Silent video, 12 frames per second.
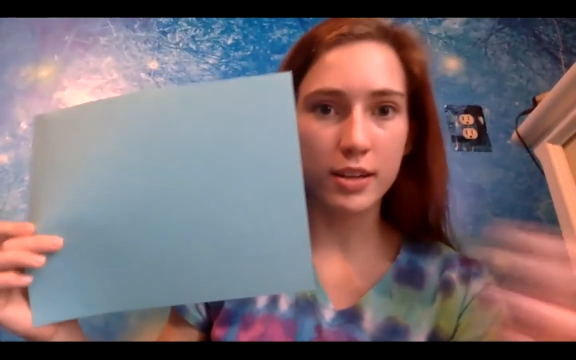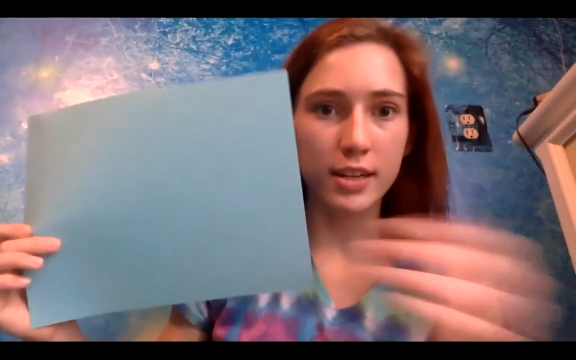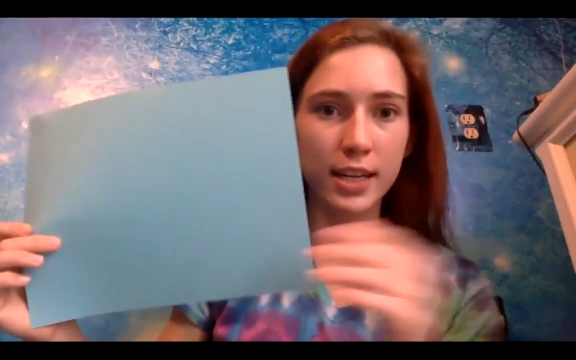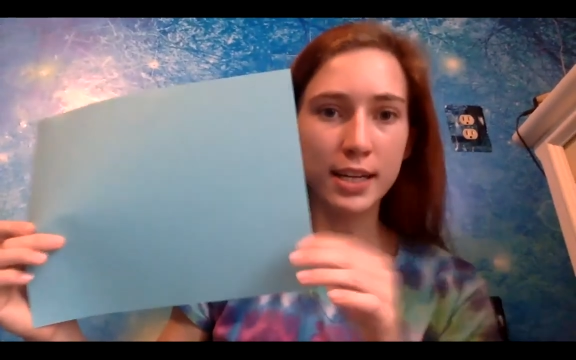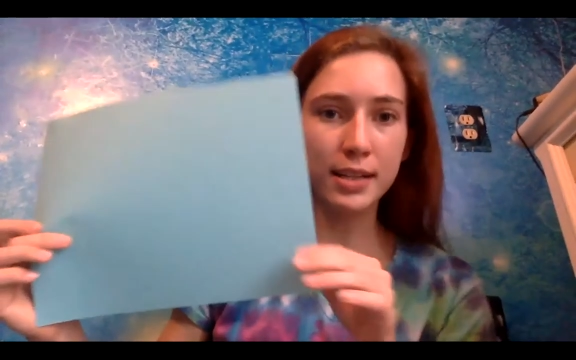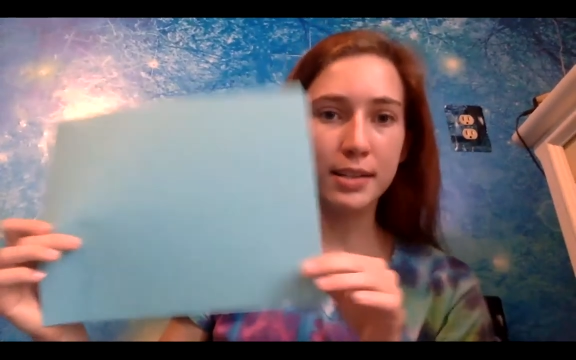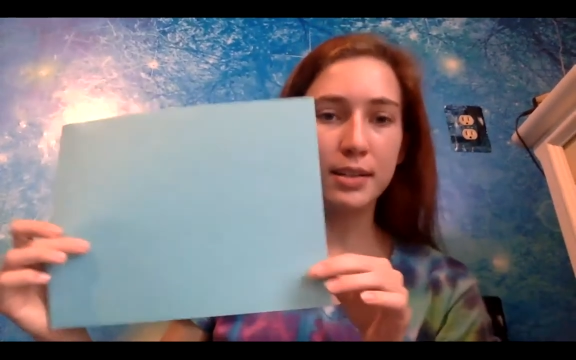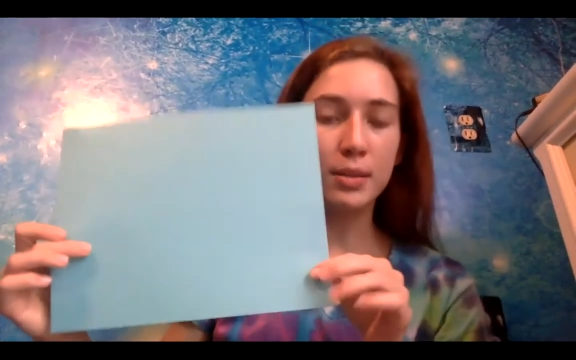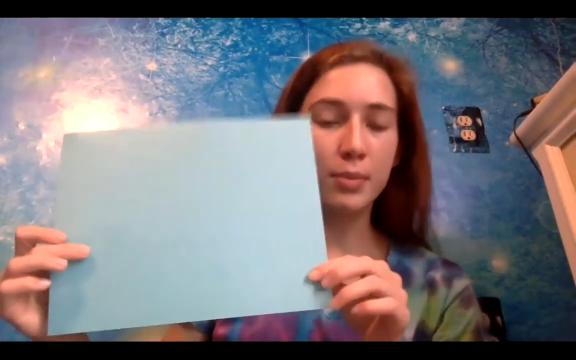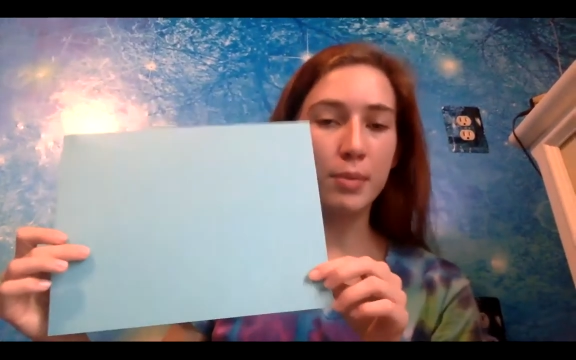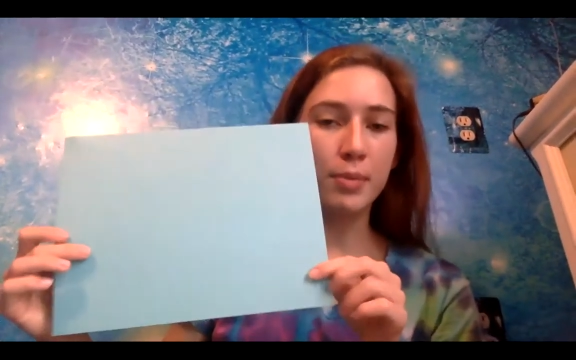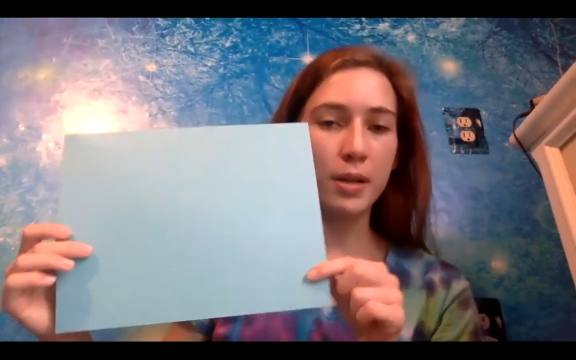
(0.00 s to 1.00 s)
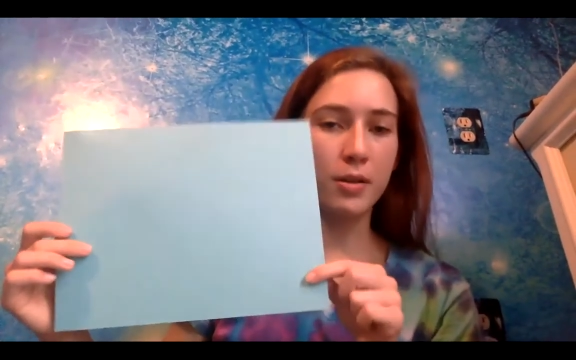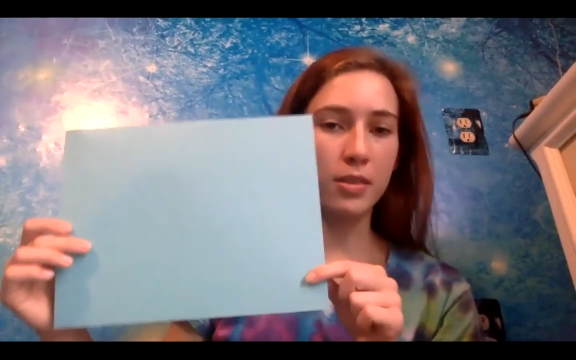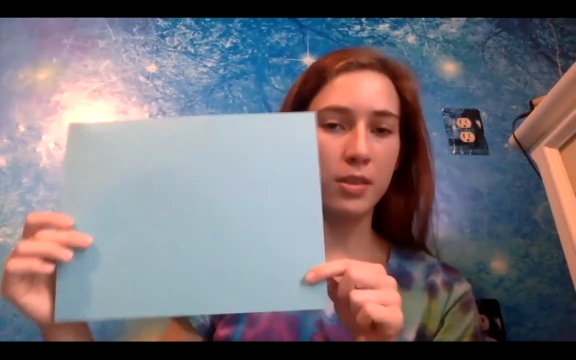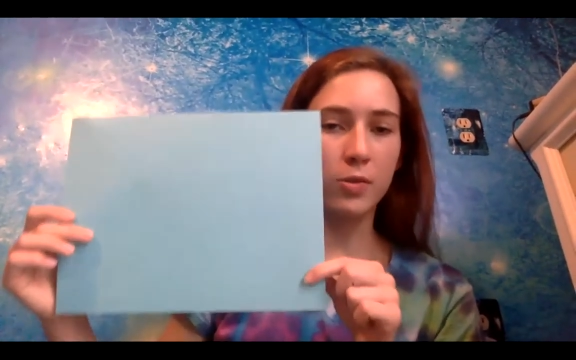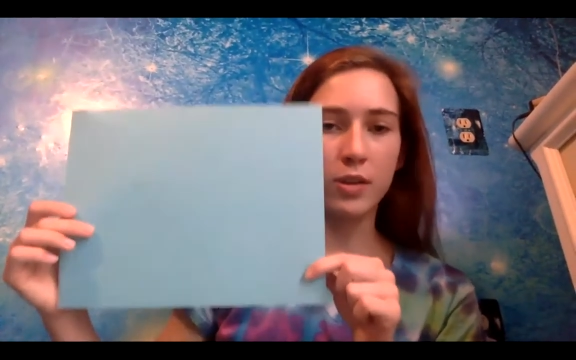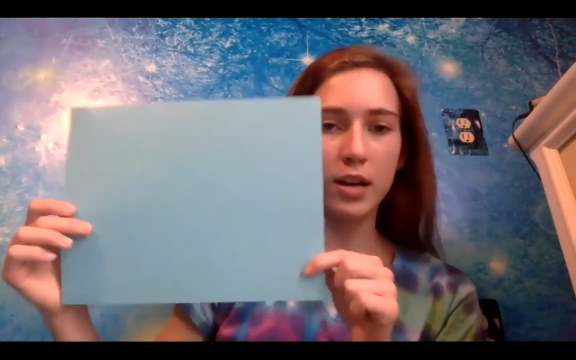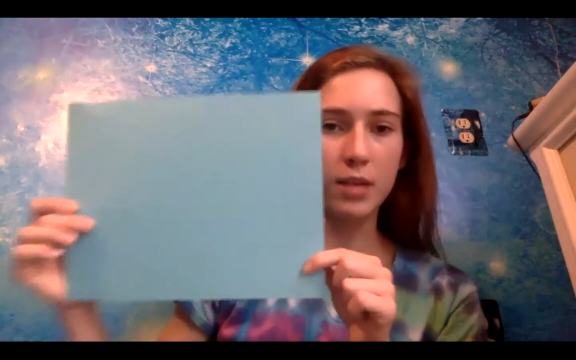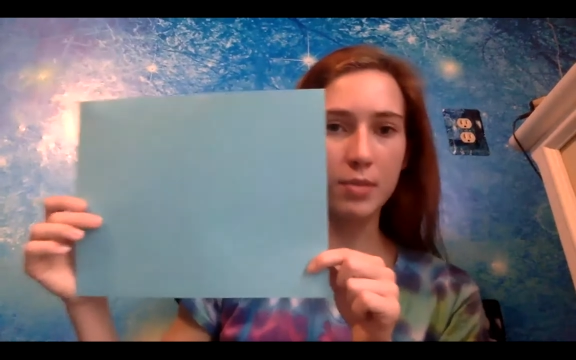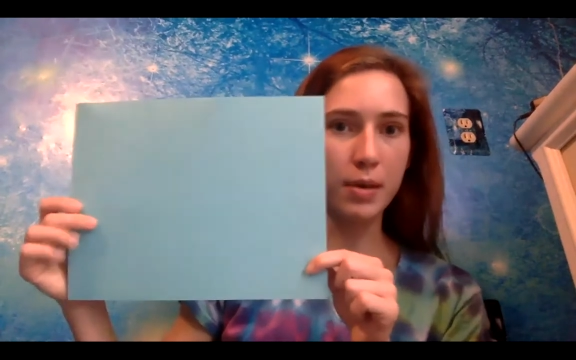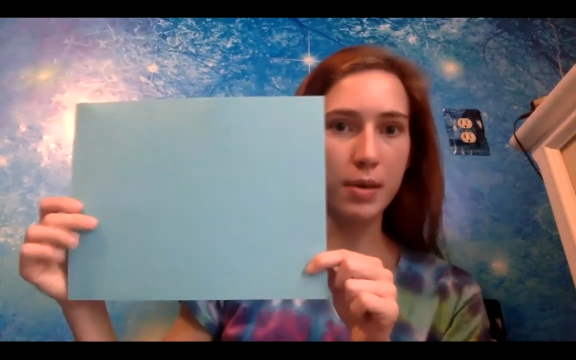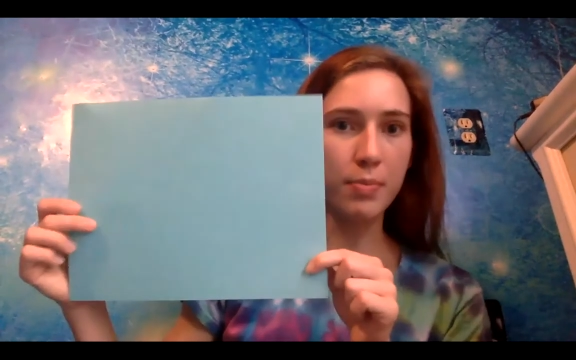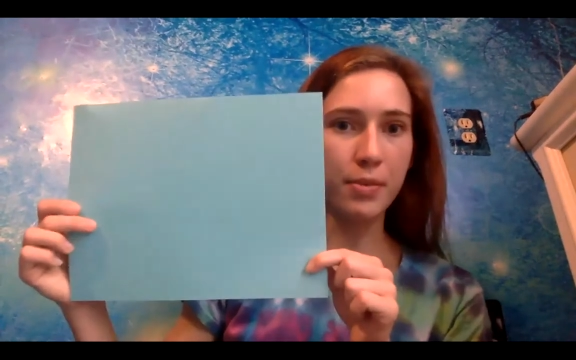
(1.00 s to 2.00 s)
need it a little bit bigger than the origami
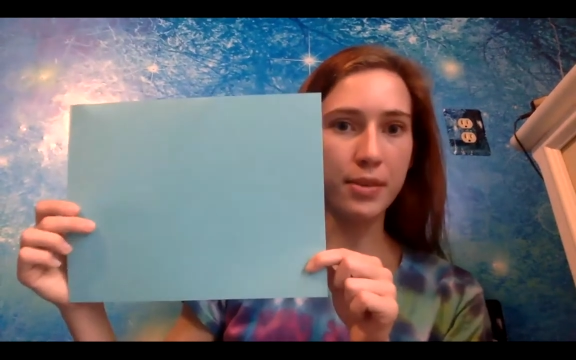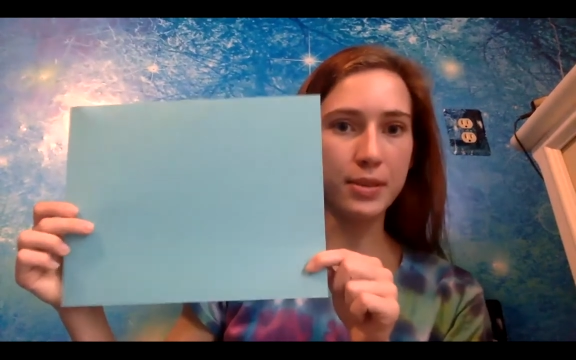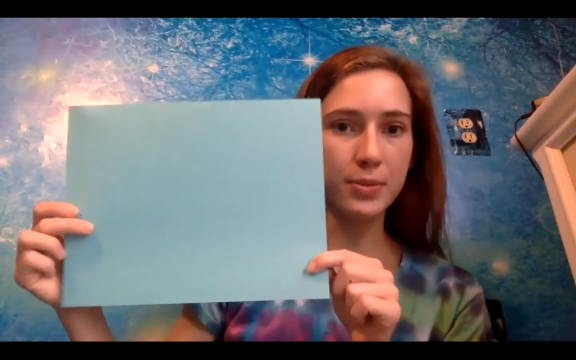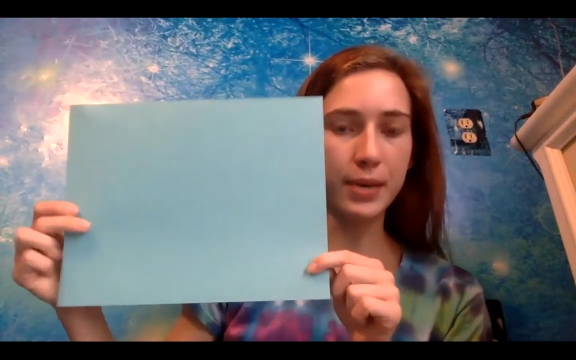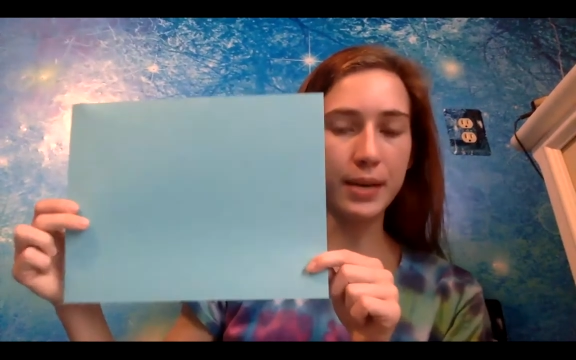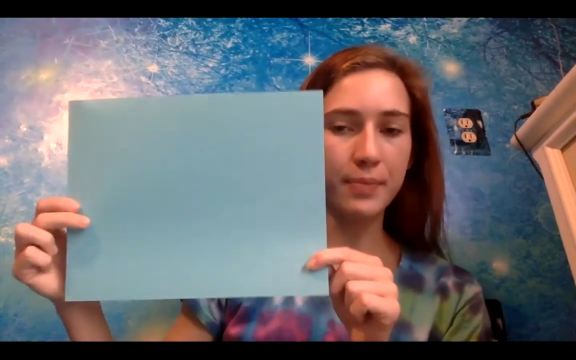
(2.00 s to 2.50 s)
paper this week.